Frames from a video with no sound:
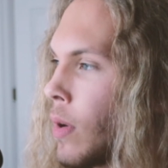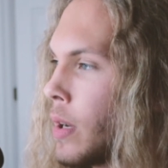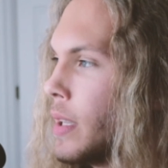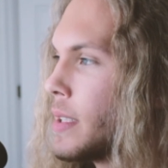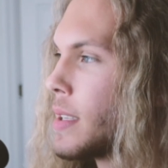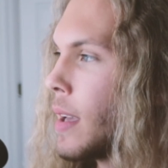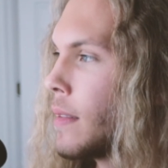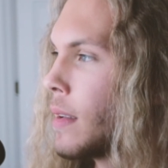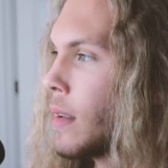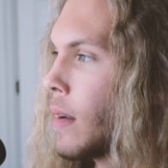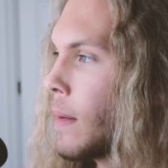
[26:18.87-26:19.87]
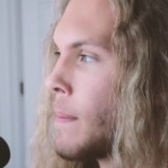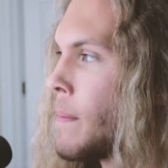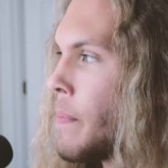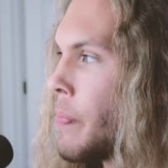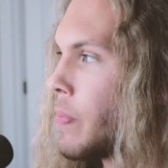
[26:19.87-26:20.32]
He said that
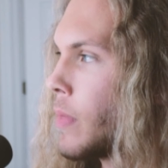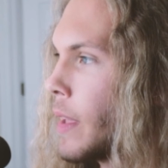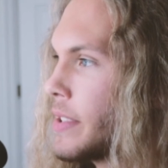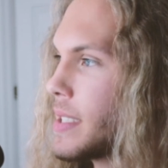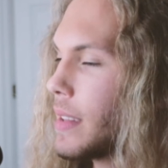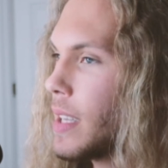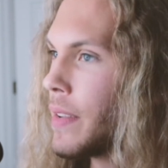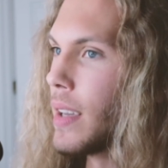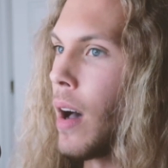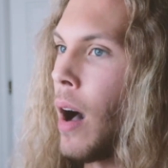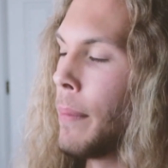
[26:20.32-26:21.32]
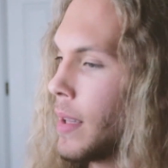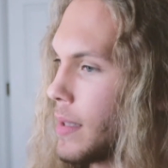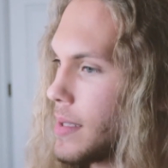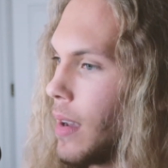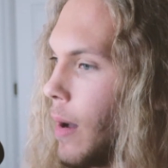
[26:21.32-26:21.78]
just leaving comments
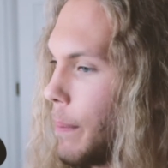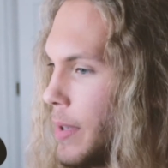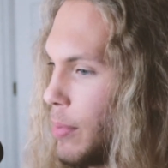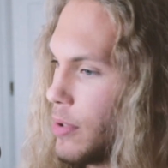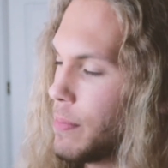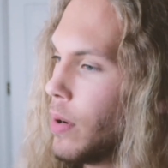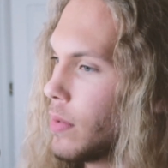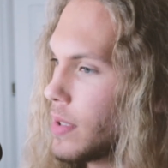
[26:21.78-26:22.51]
on people's posts,